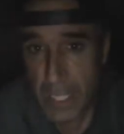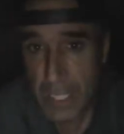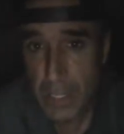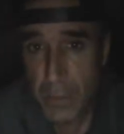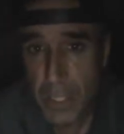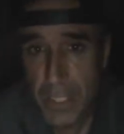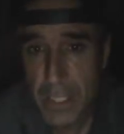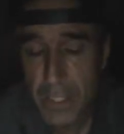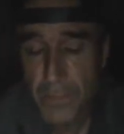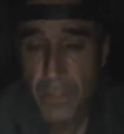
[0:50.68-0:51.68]
rig this
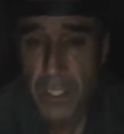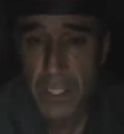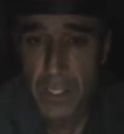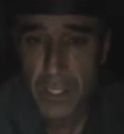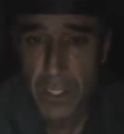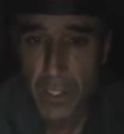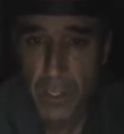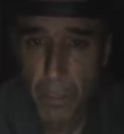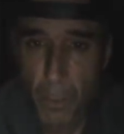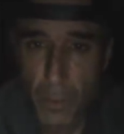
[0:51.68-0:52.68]
fucking serial
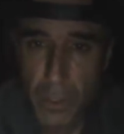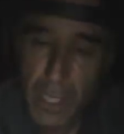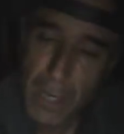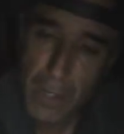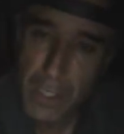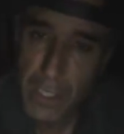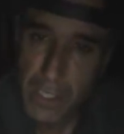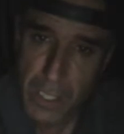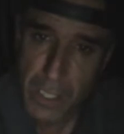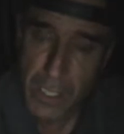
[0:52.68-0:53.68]
port out into
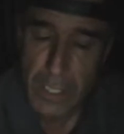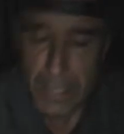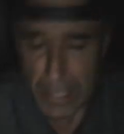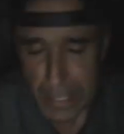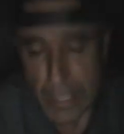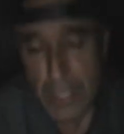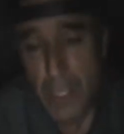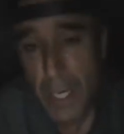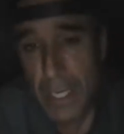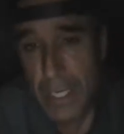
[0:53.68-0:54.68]
Linux, try and
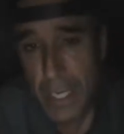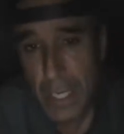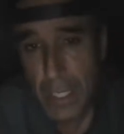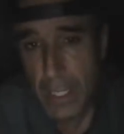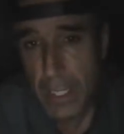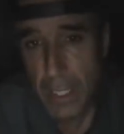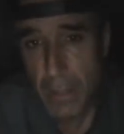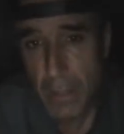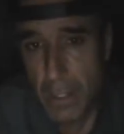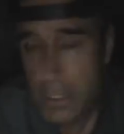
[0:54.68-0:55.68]
get it.
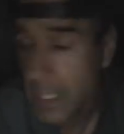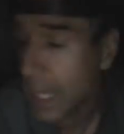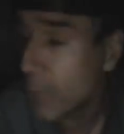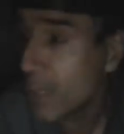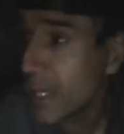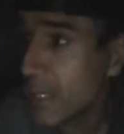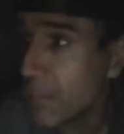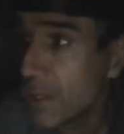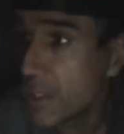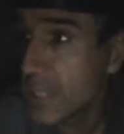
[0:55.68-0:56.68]
We need to build
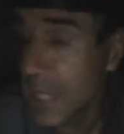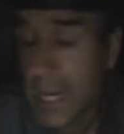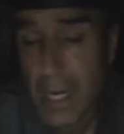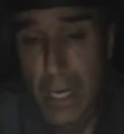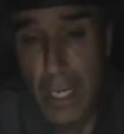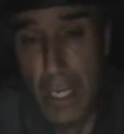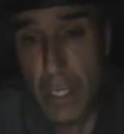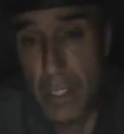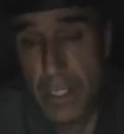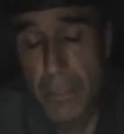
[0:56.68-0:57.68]
a. Let's
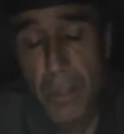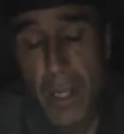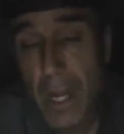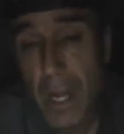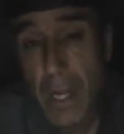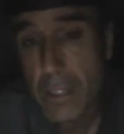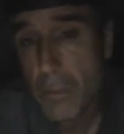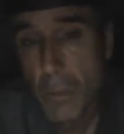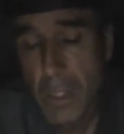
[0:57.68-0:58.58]
build. This